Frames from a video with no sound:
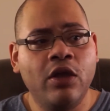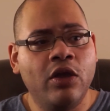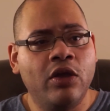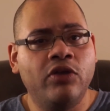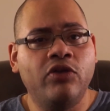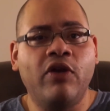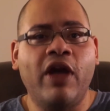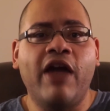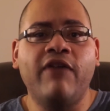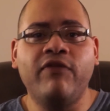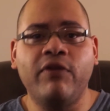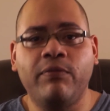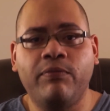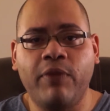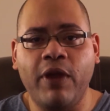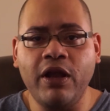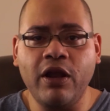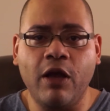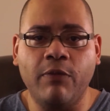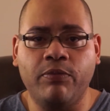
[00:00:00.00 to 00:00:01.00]
You haven't
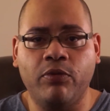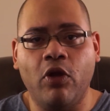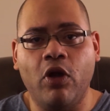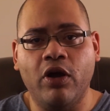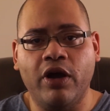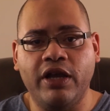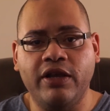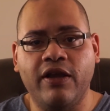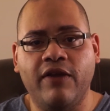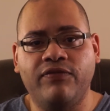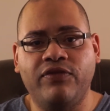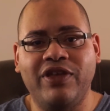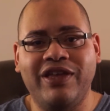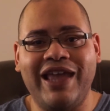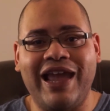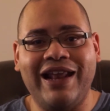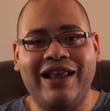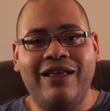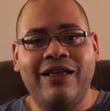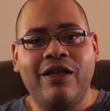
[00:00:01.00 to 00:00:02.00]
been up long enough to
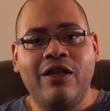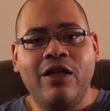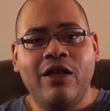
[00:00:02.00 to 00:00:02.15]
get